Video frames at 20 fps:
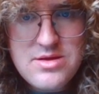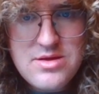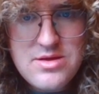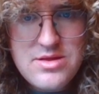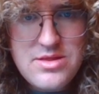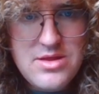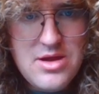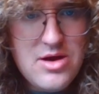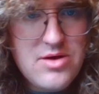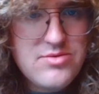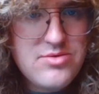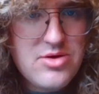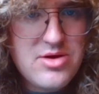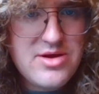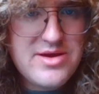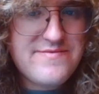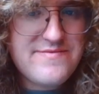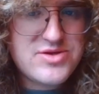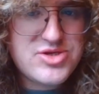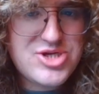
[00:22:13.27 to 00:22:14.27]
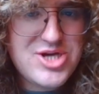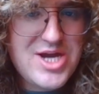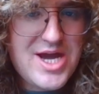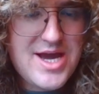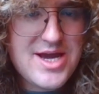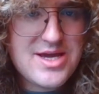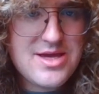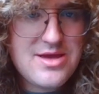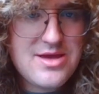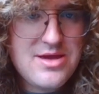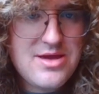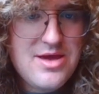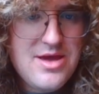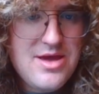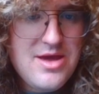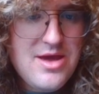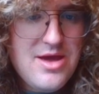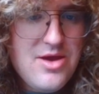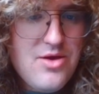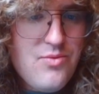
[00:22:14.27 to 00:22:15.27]
No, not even check.
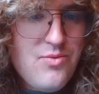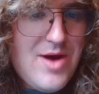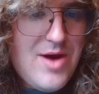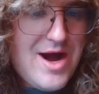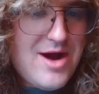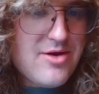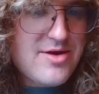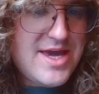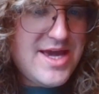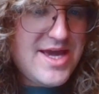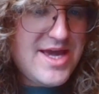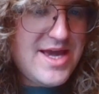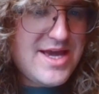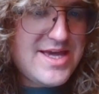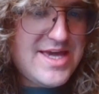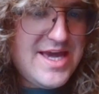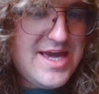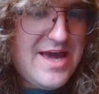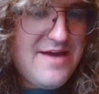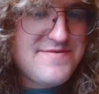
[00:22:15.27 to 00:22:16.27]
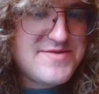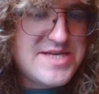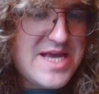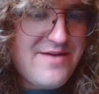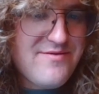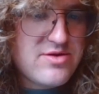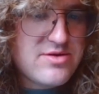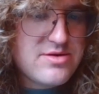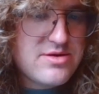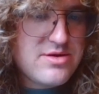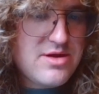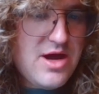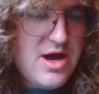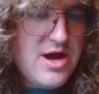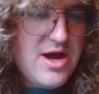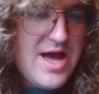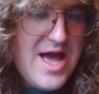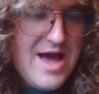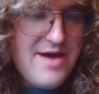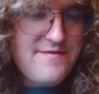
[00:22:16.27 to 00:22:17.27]
Wow, king f7,
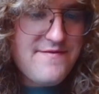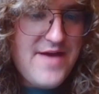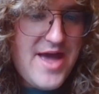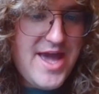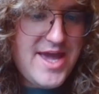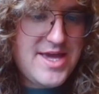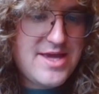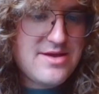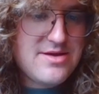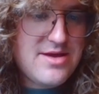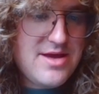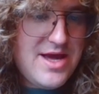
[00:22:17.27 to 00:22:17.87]
f8,